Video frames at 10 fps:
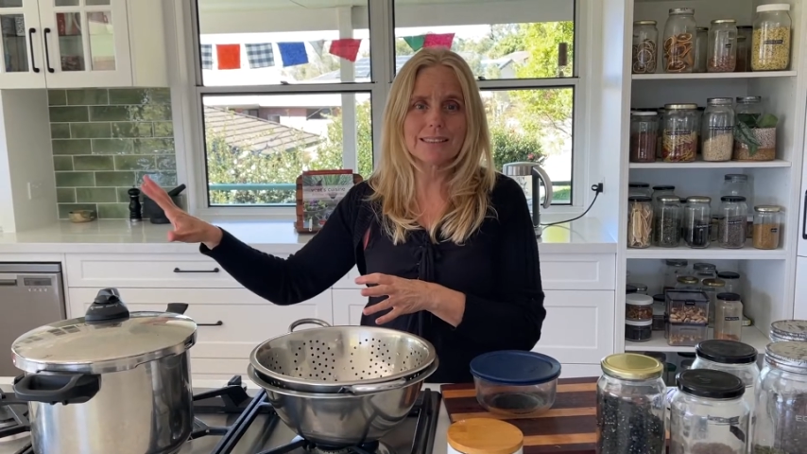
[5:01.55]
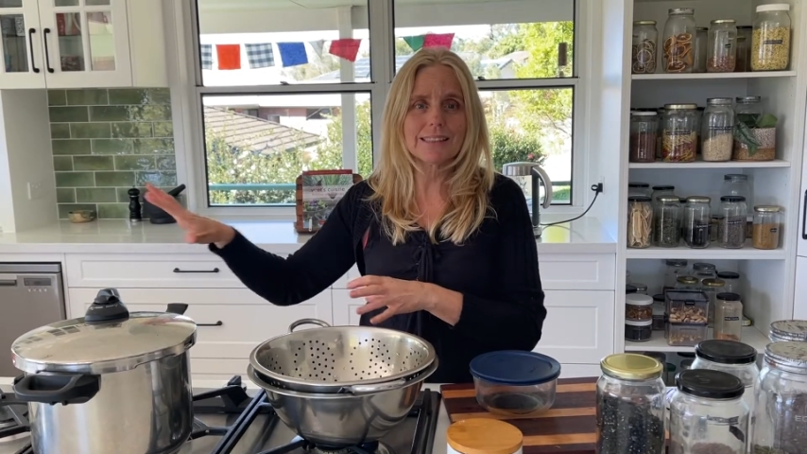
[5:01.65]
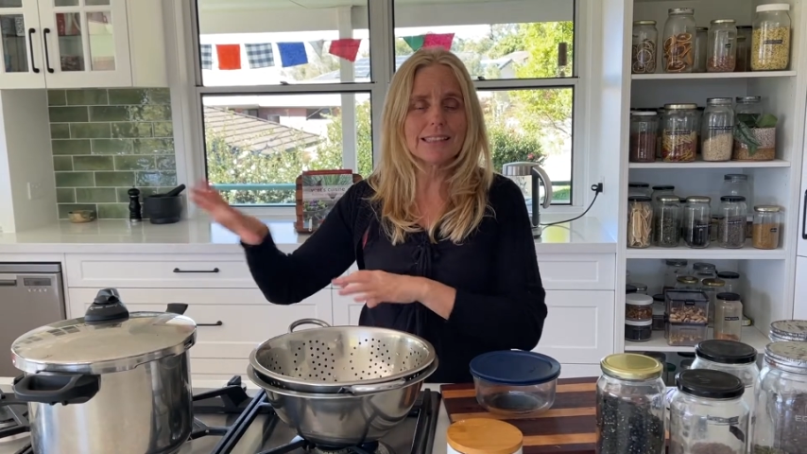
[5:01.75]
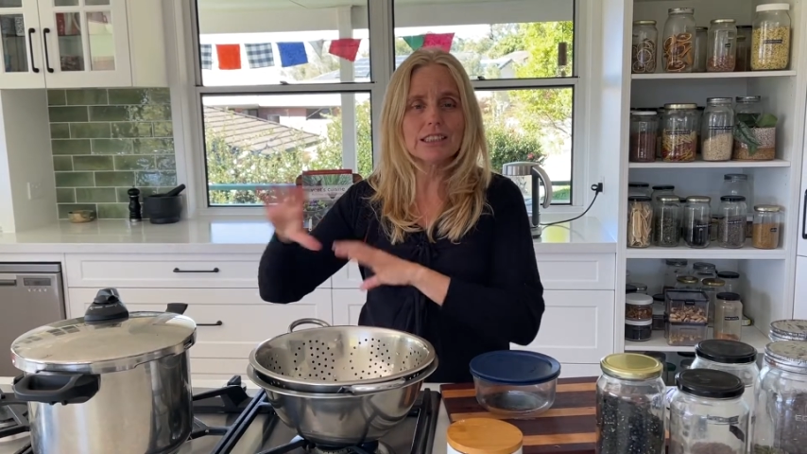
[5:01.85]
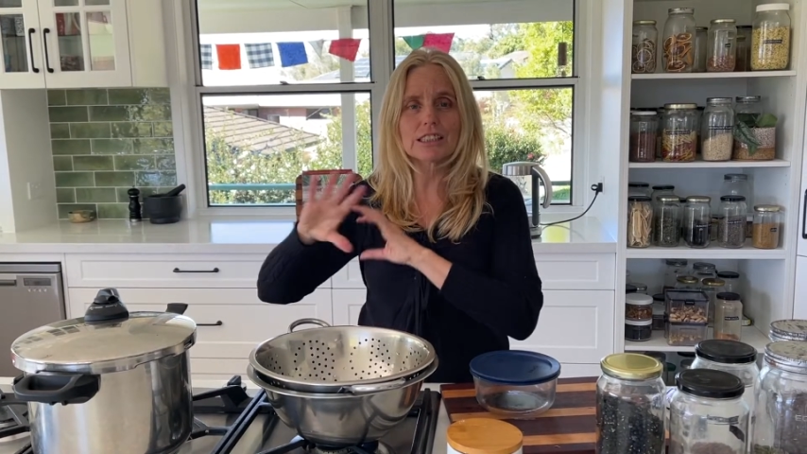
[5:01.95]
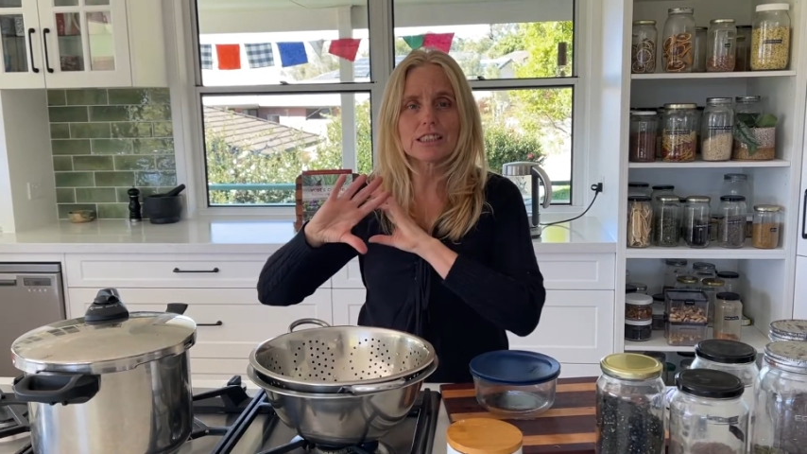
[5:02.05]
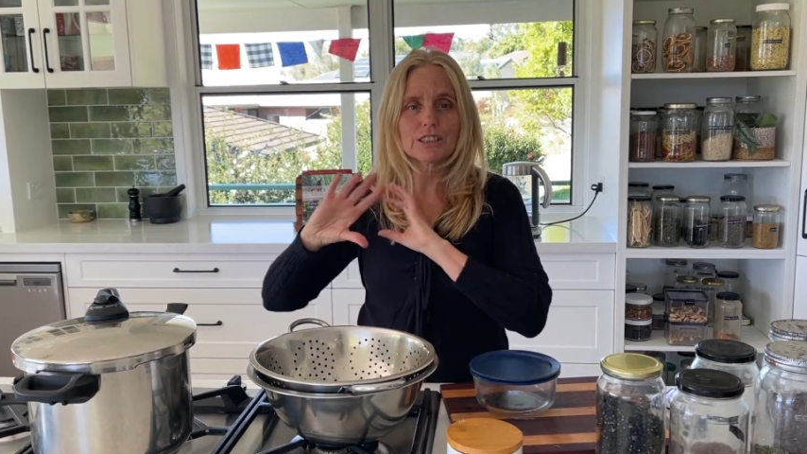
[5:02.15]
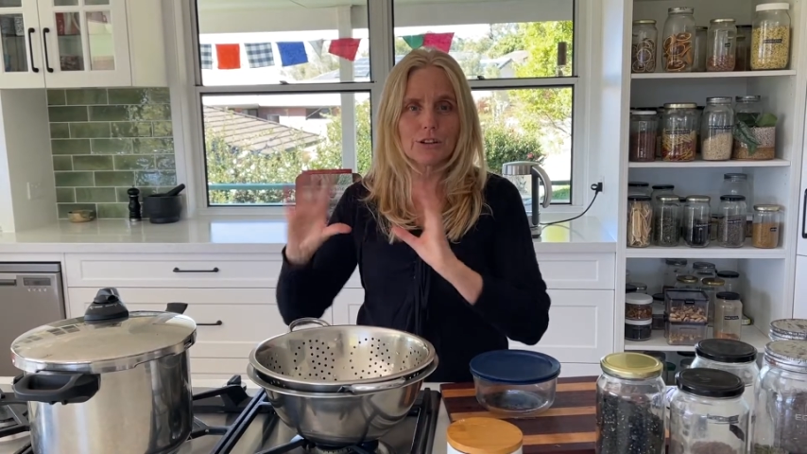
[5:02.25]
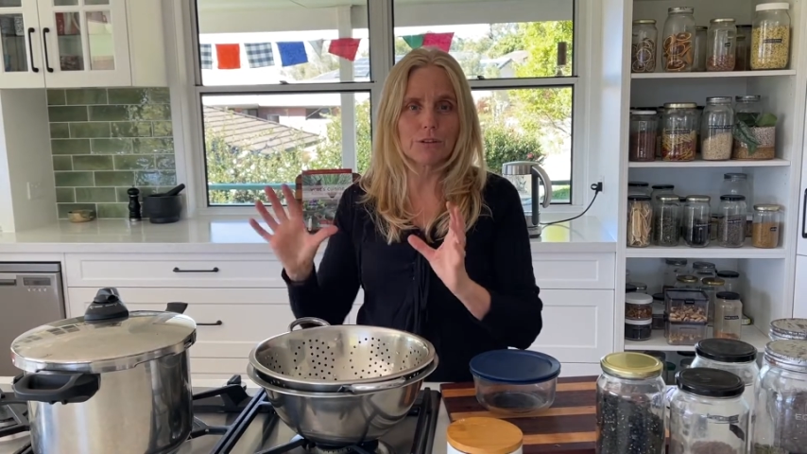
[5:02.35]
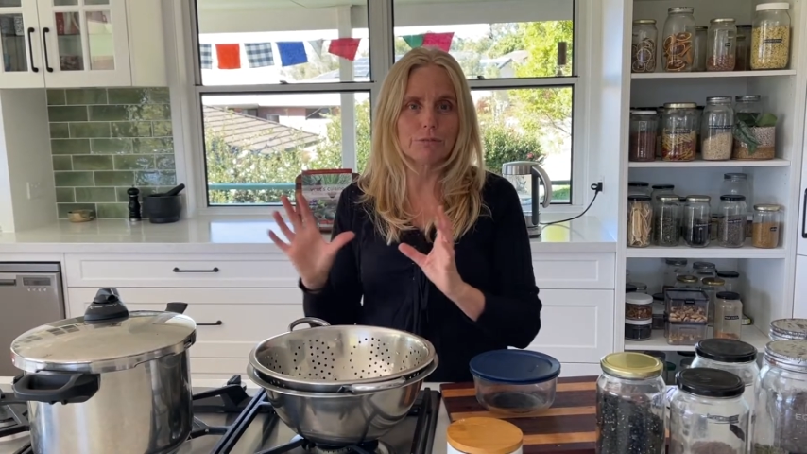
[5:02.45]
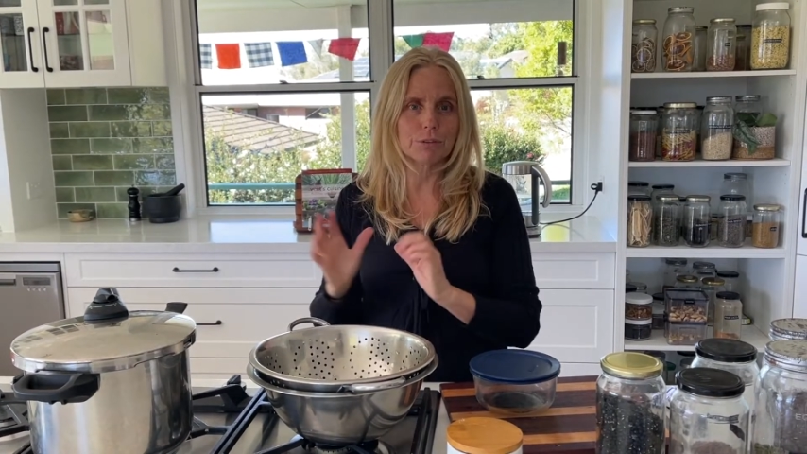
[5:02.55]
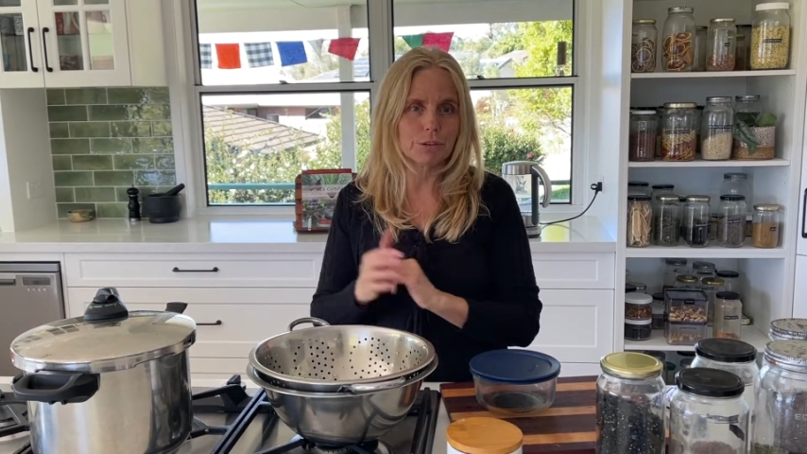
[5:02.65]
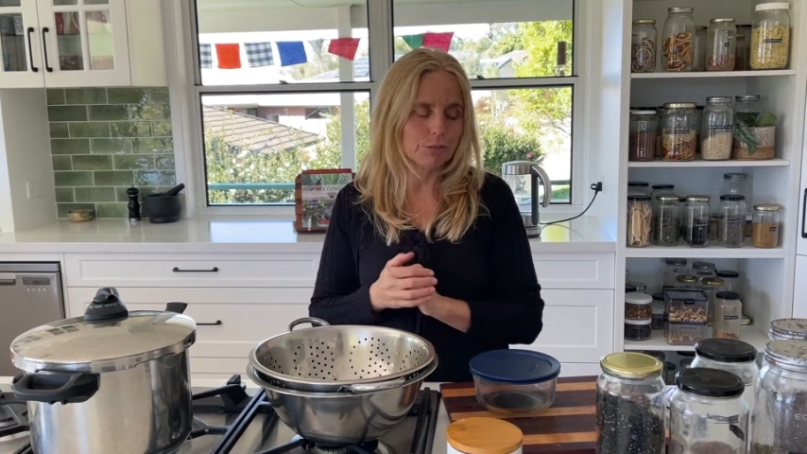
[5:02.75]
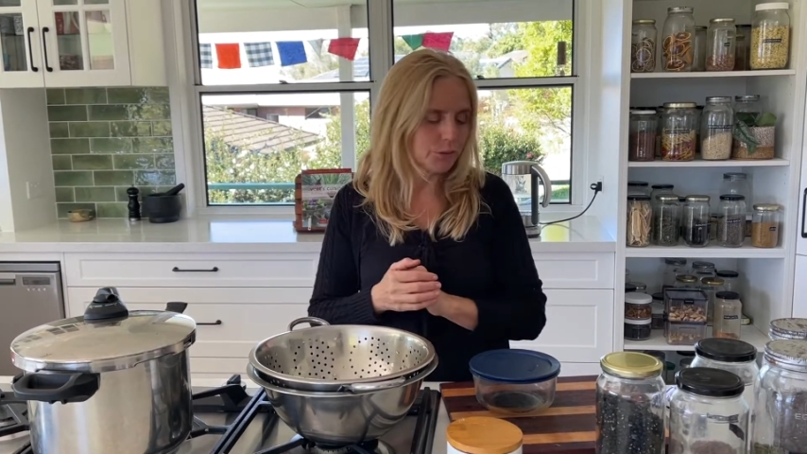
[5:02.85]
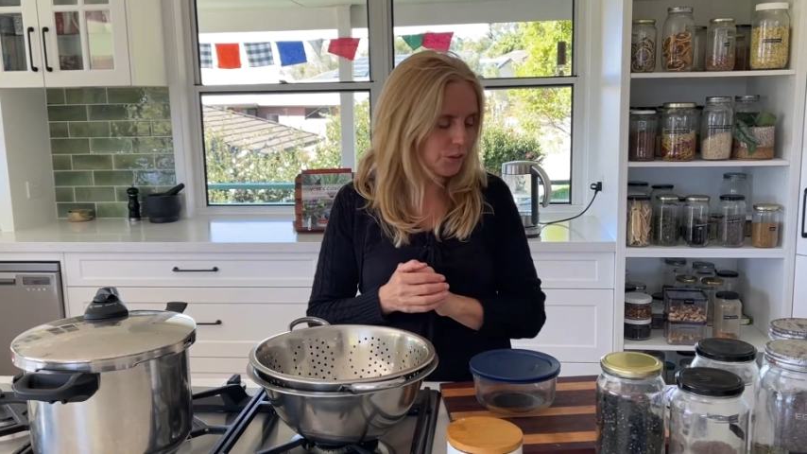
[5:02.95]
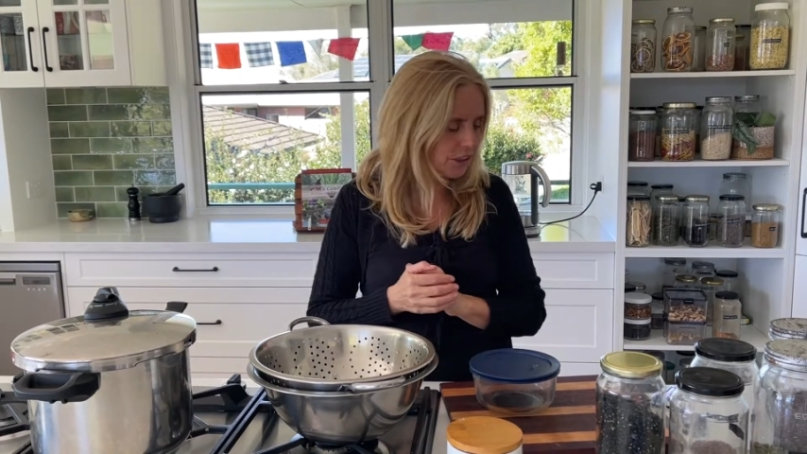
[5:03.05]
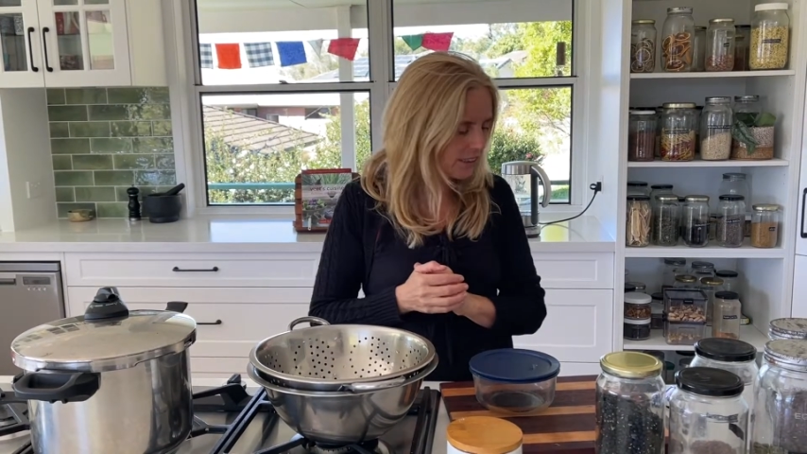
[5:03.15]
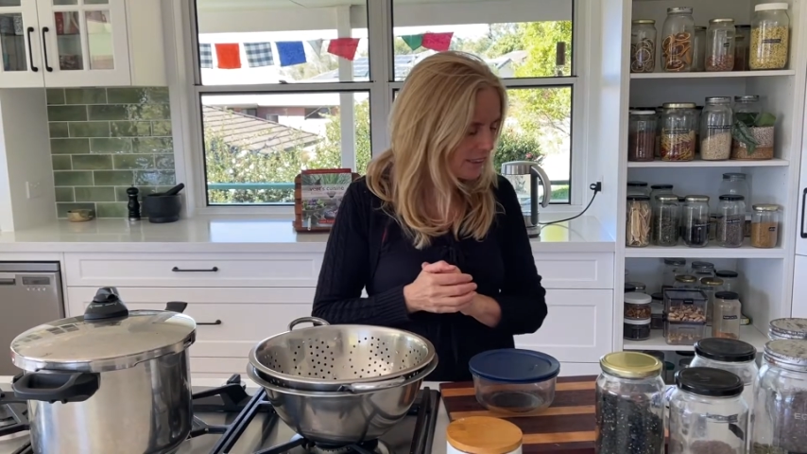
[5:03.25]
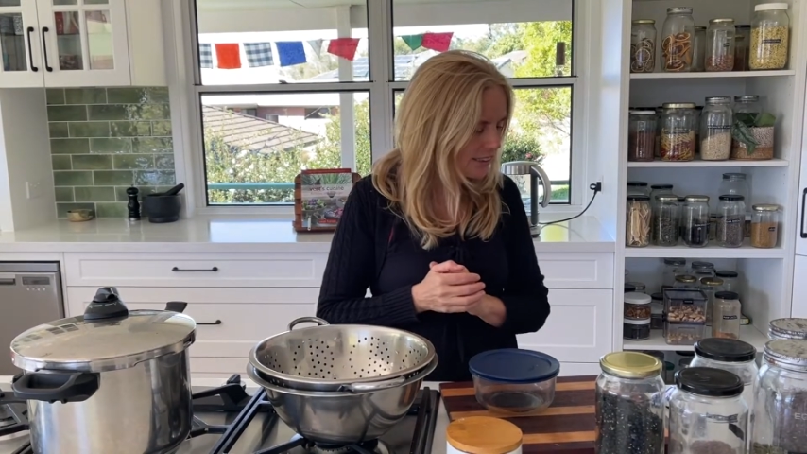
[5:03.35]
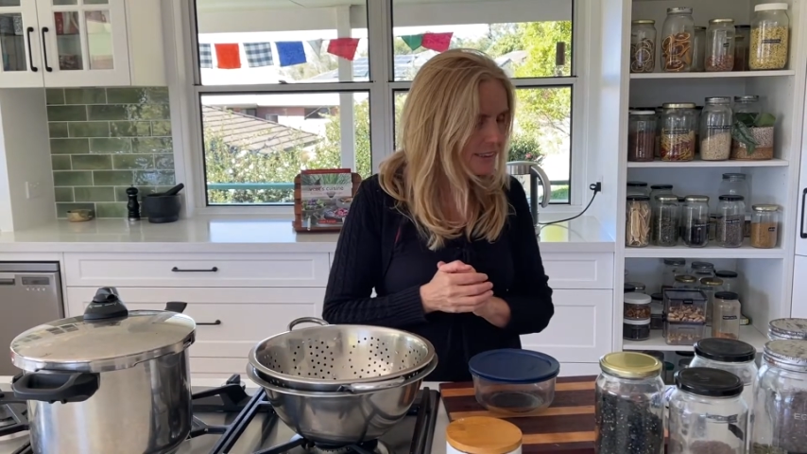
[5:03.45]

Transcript: They're just so full of goodness.